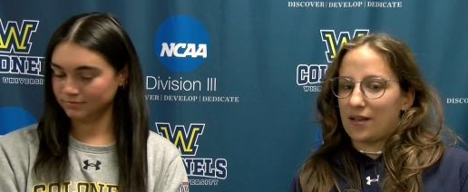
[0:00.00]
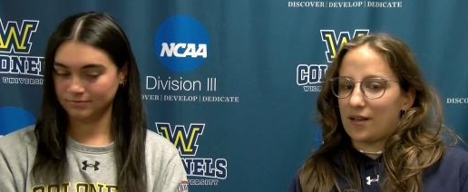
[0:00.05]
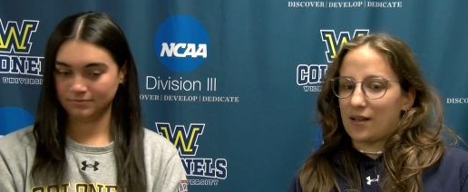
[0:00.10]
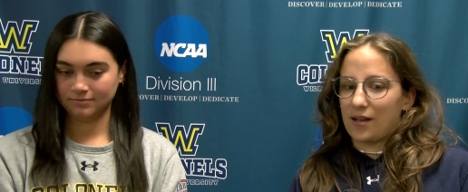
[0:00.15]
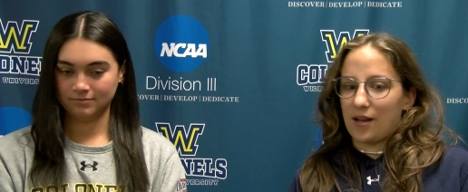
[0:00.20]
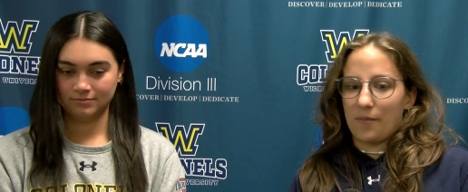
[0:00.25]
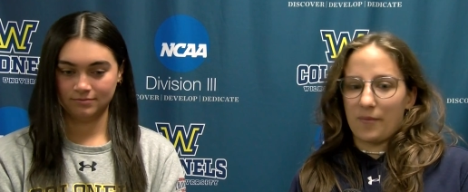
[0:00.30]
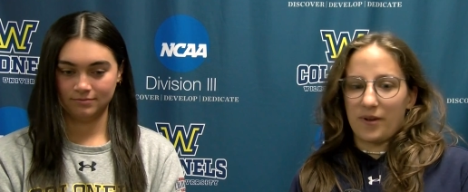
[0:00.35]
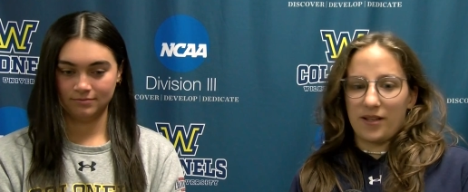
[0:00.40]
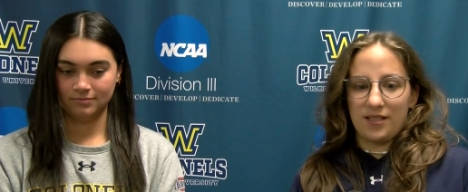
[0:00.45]

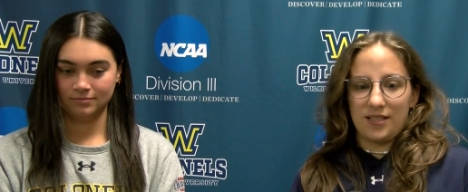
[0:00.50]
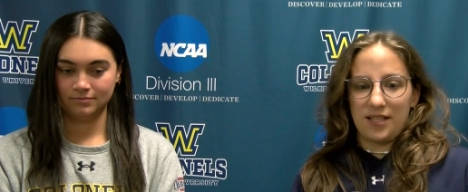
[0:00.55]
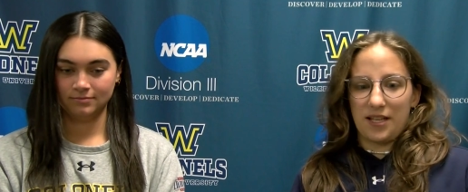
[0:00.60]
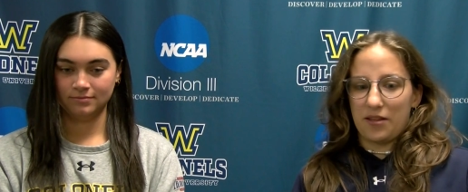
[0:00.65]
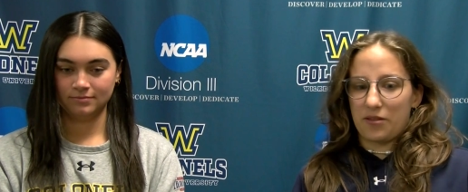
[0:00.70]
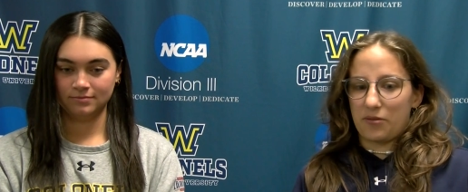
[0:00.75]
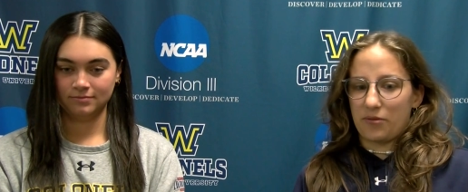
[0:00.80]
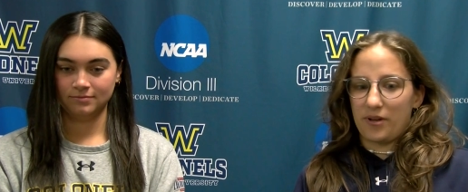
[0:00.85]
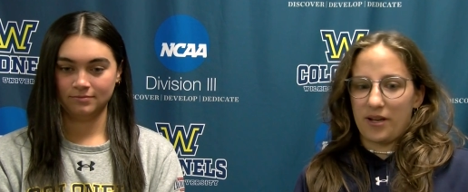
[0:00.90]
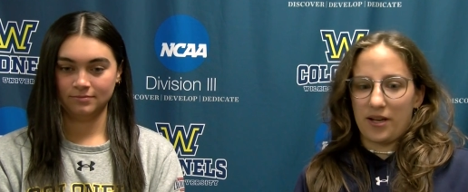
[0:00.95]
Speaker 1: coming
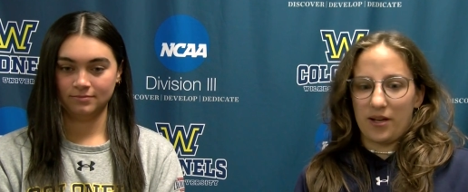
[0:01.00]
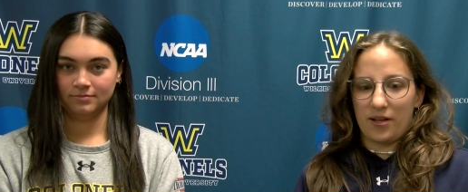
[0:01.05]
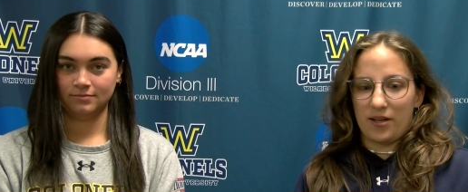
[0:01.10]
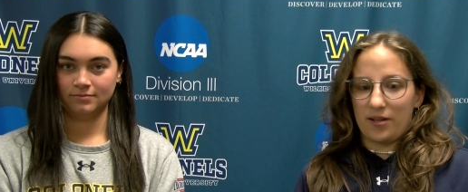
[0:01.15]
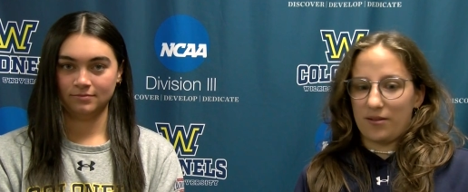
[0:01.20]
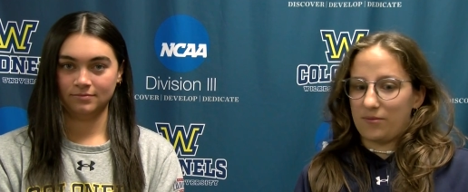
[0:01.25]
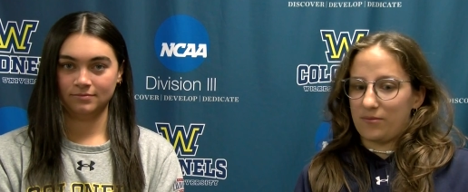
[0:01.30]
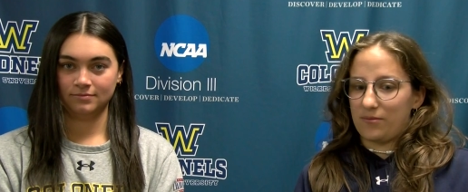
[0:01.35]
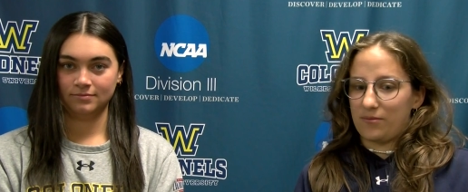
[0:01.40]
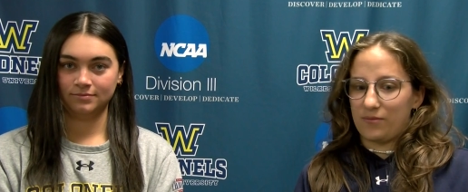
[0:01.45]
D3
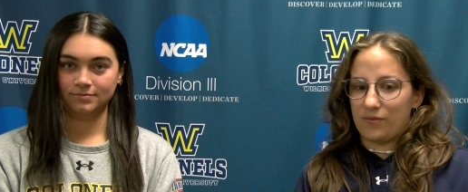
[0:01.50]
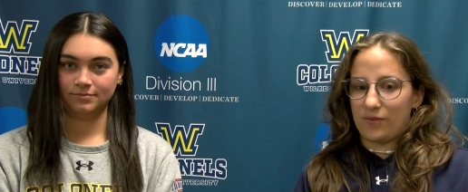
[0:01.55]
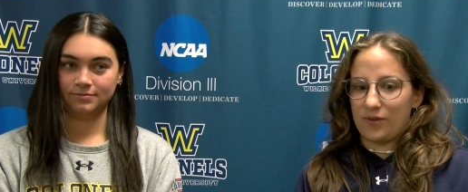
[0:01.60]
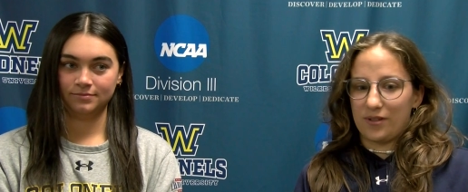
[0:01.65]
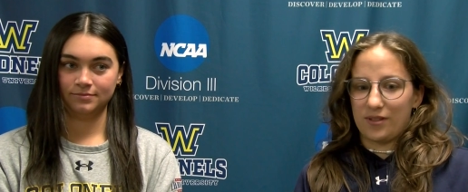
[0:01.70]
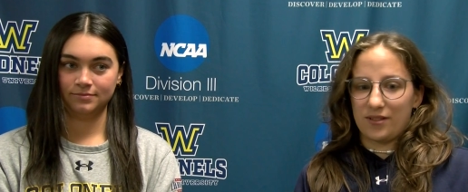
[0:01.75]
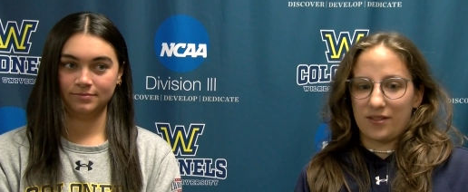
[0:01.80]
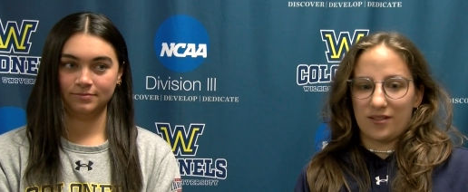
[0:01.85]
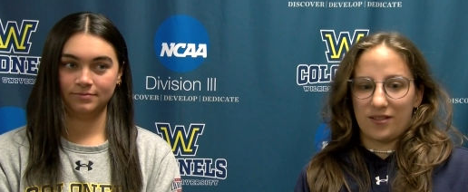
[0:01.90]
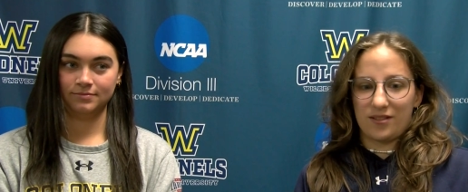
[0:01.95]

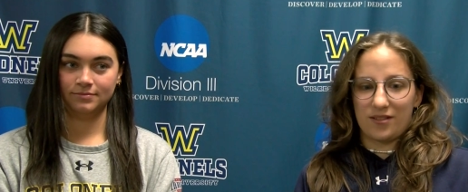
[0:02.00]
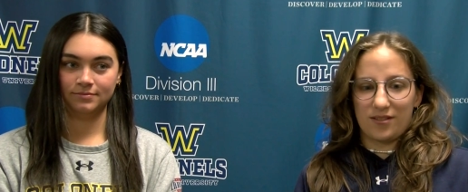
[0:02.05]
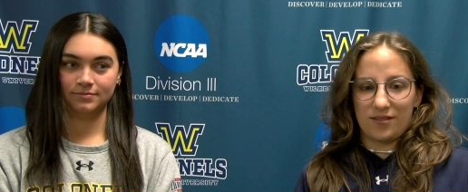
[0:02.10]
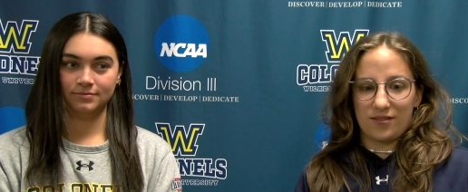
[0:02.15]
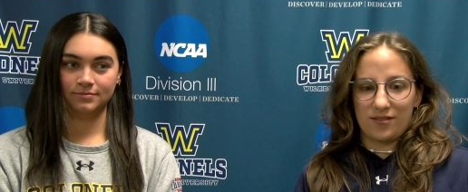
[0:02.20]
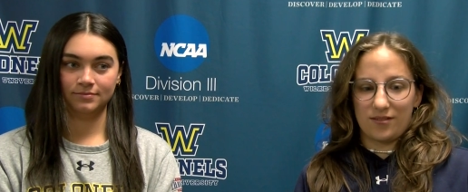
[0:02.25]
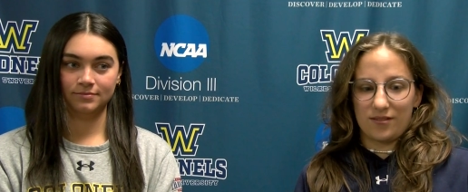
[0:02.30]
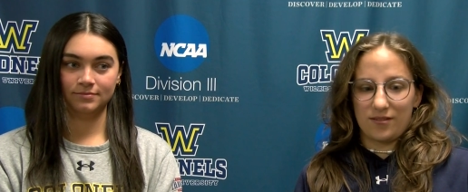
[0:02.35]
was